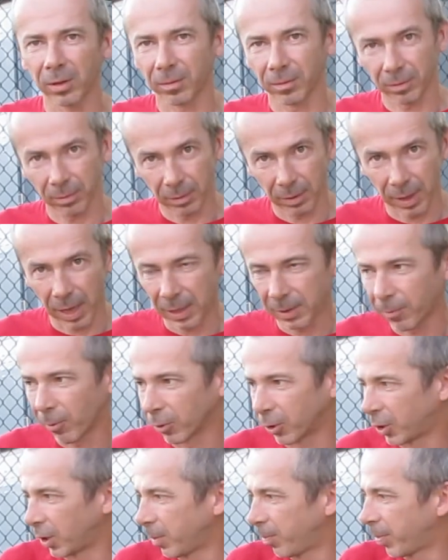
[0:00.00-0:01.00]
That's for
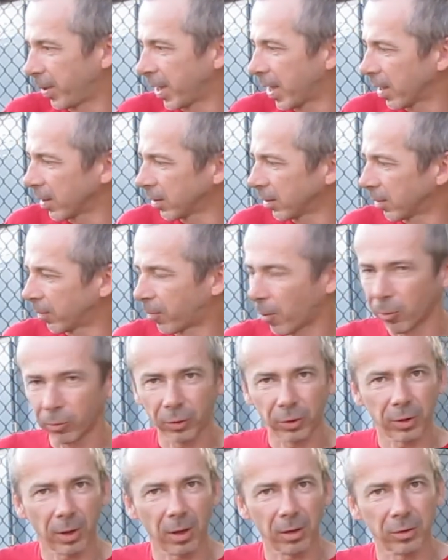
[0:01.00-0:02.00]
GPS, phone
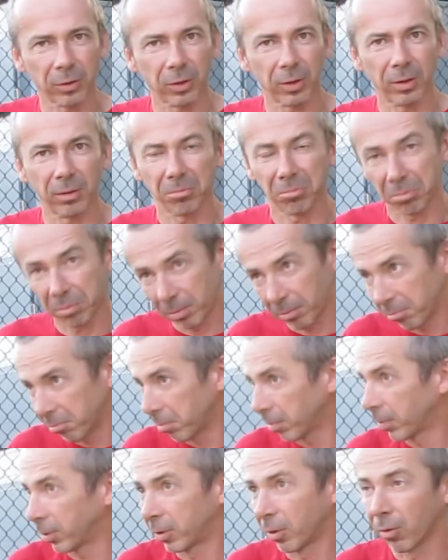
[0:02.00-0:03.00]
charger,
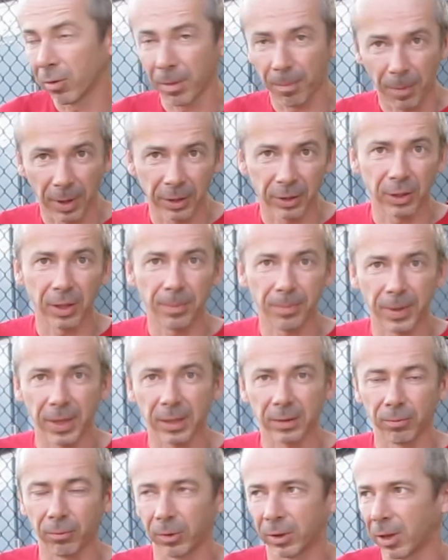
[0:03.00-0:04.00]
so that my
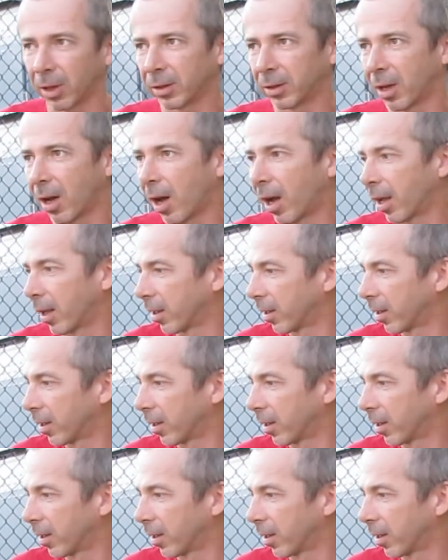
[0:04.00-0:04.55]
GPS would not die.